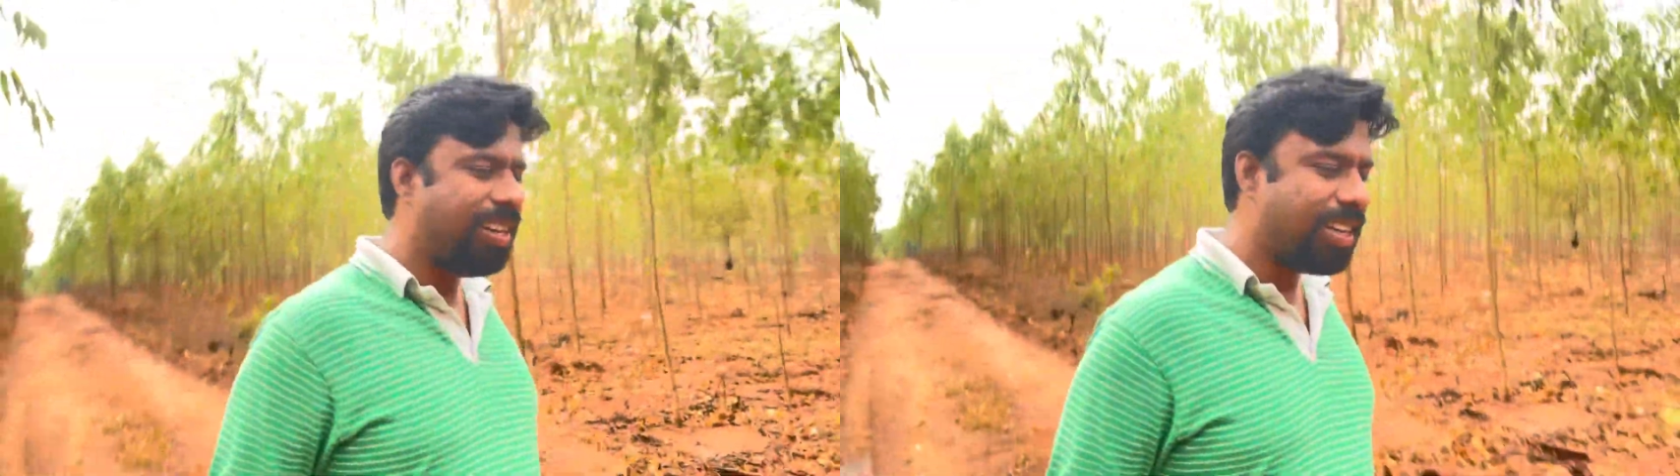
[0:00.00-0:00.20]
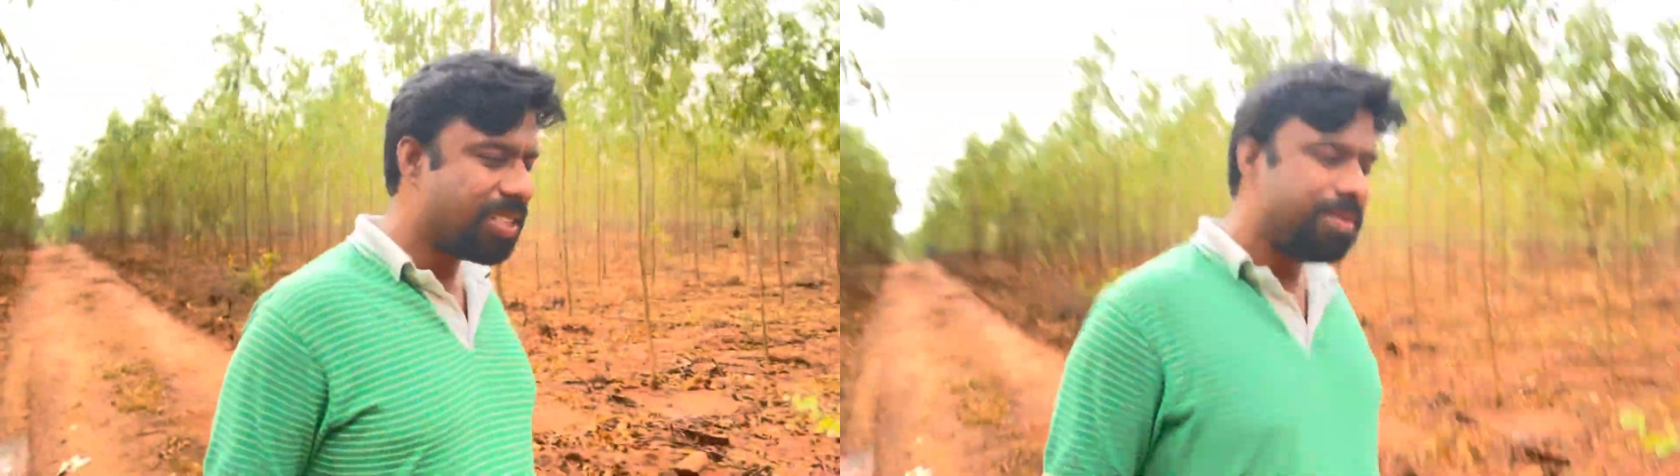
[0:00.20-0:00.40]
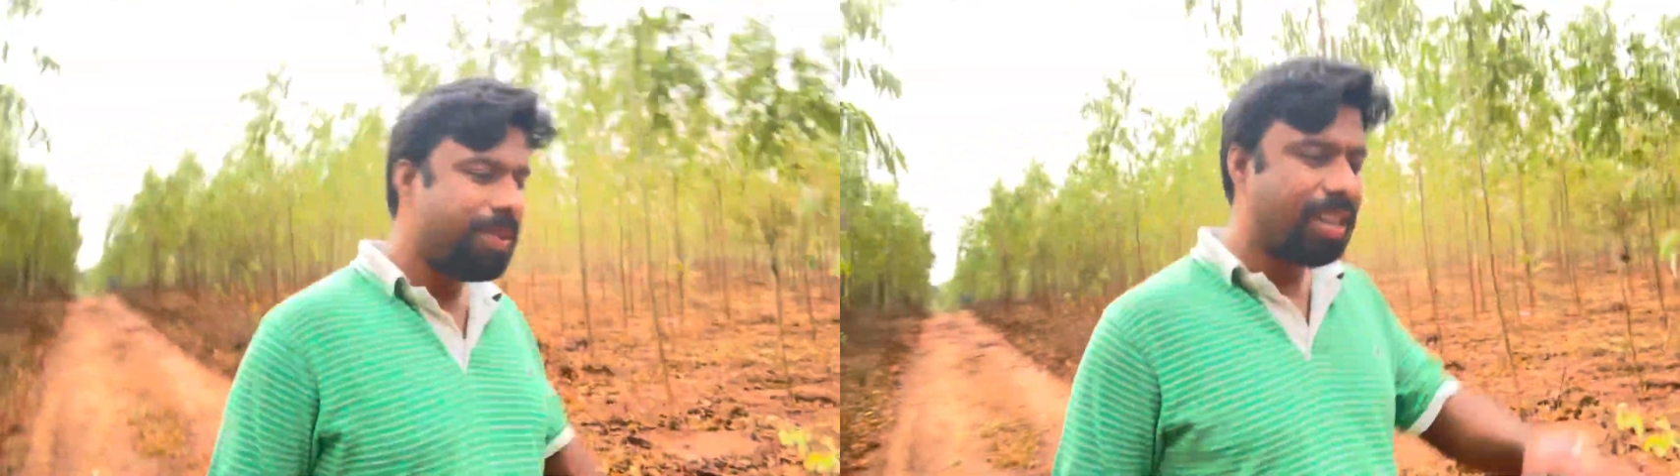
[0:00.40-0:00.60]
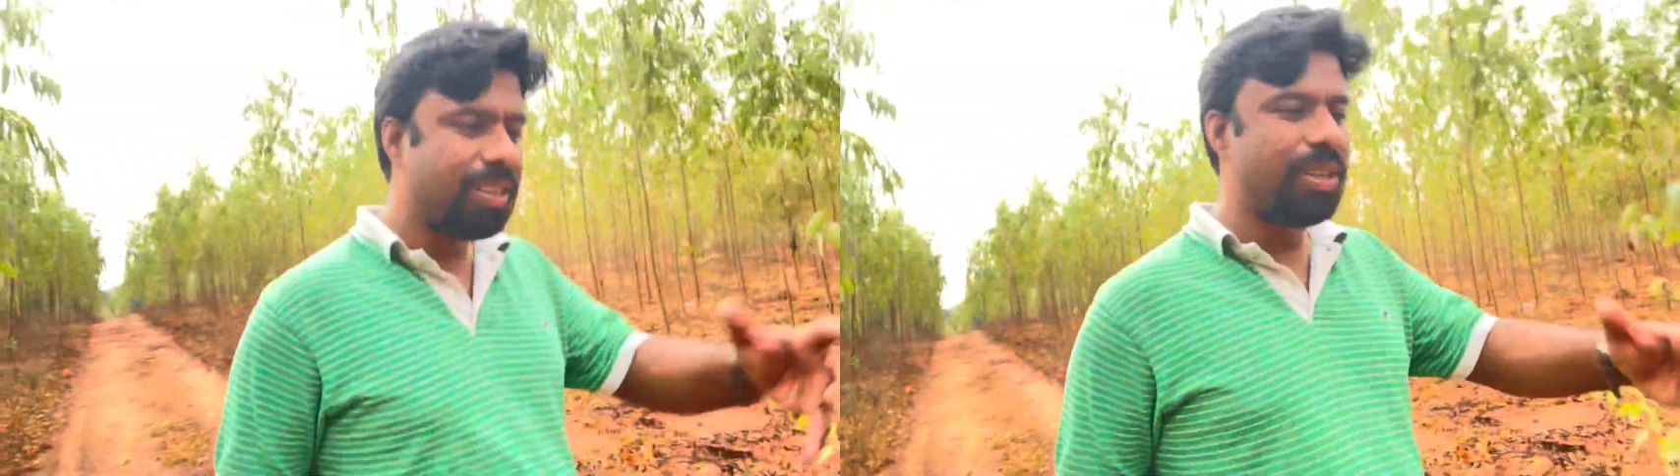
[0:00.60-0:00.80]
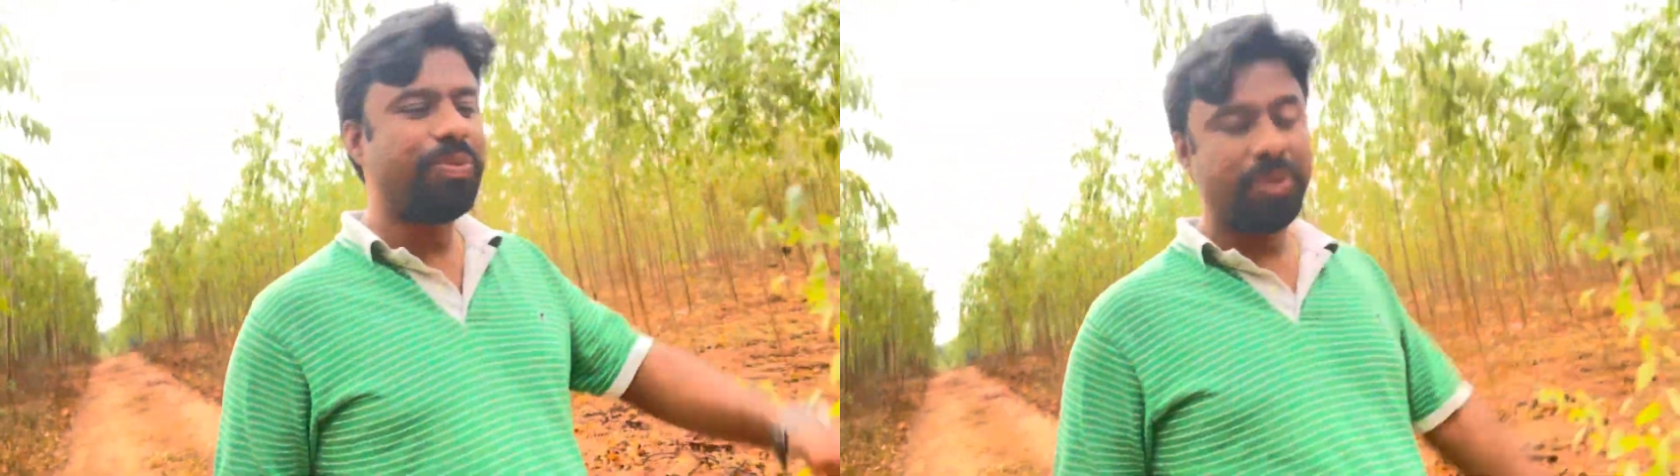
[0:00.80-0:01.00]
doesn't make a
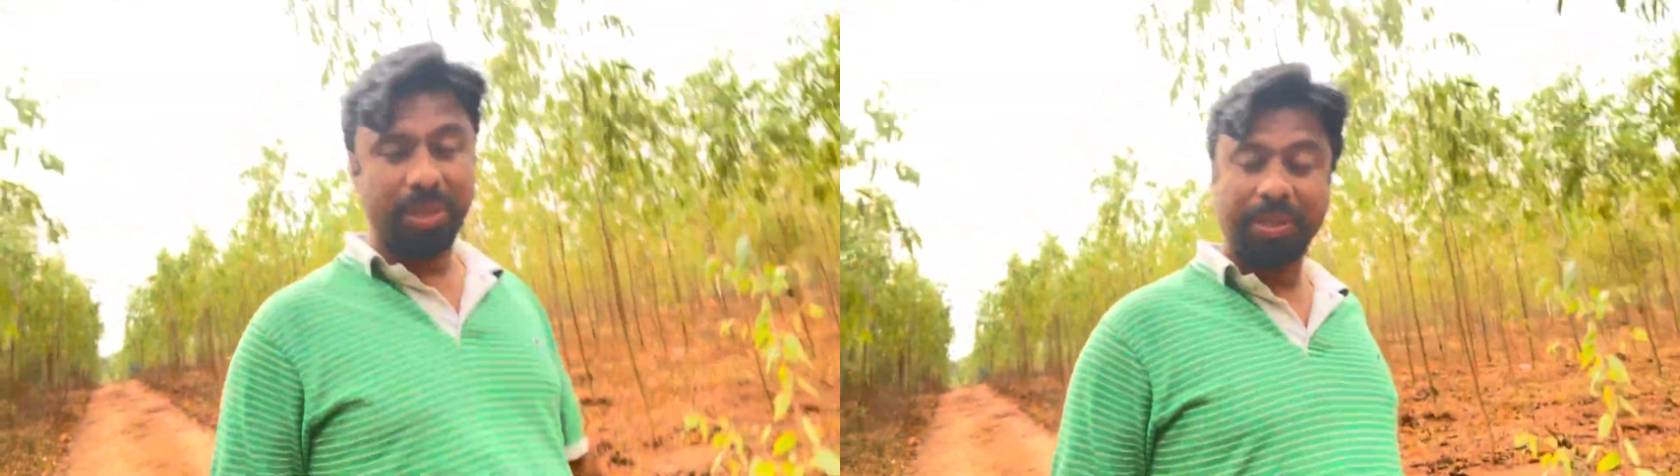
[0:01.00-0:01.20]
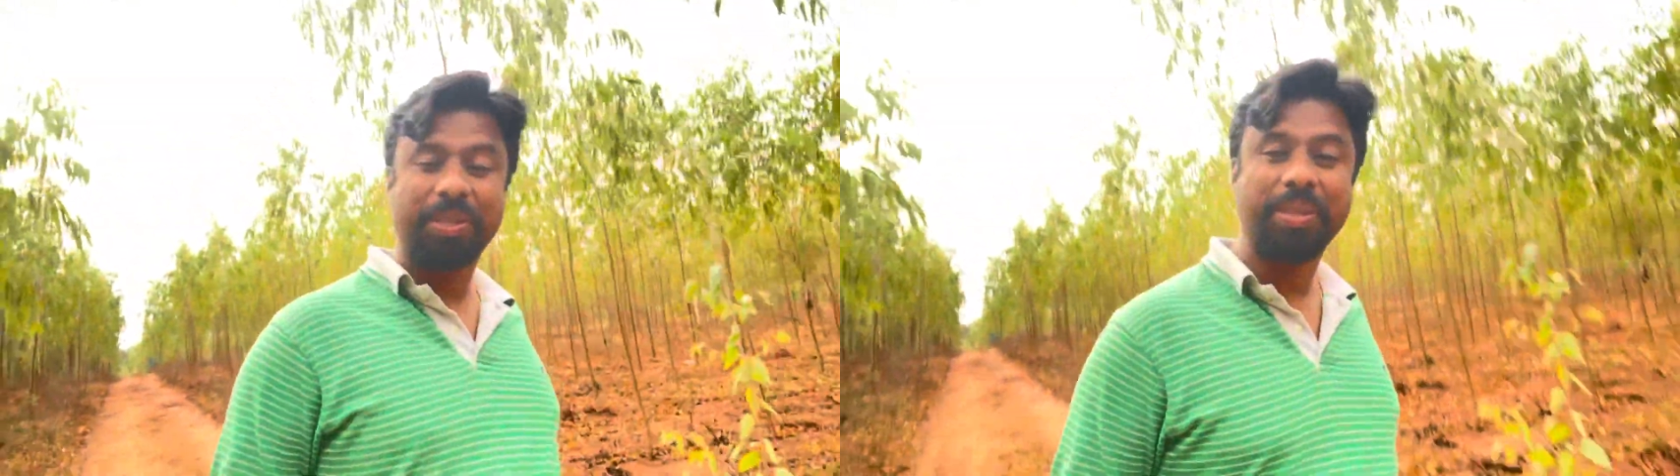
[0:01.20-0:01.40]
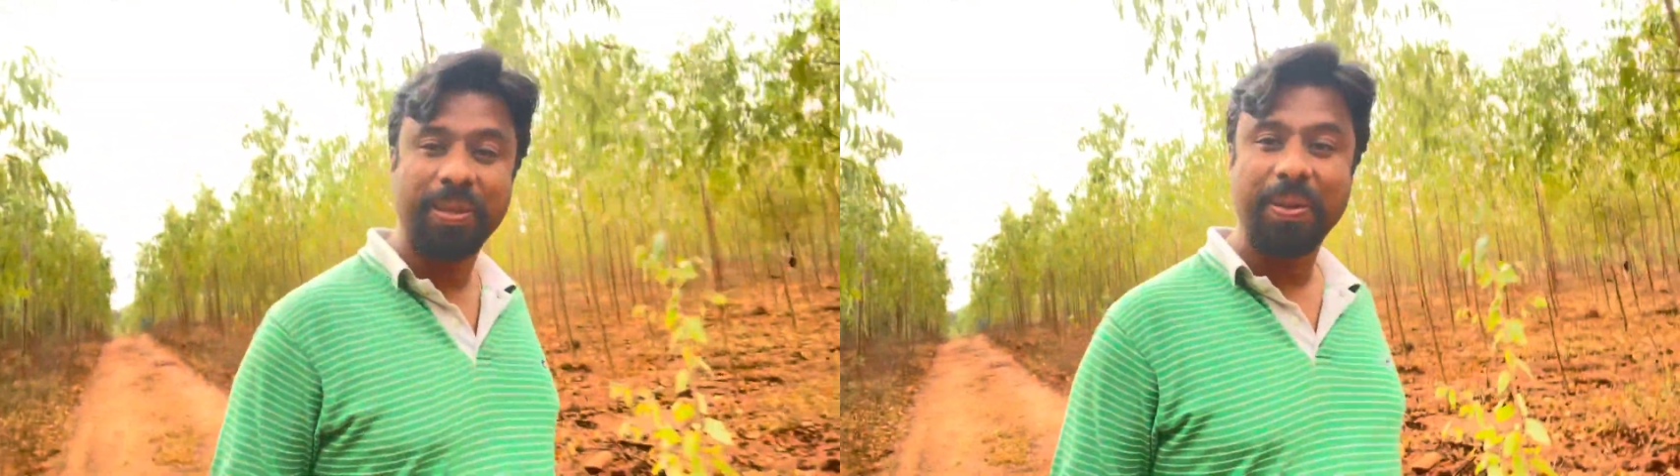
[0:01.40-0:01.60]
difference.